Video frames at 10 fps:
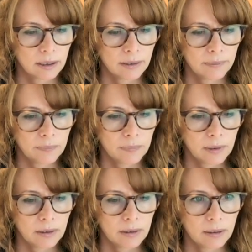Okay,
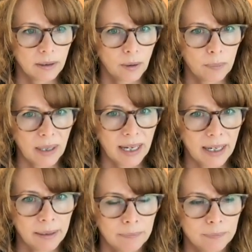now I'm
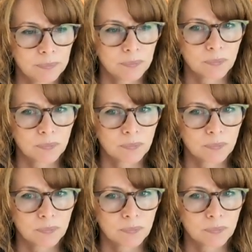paying.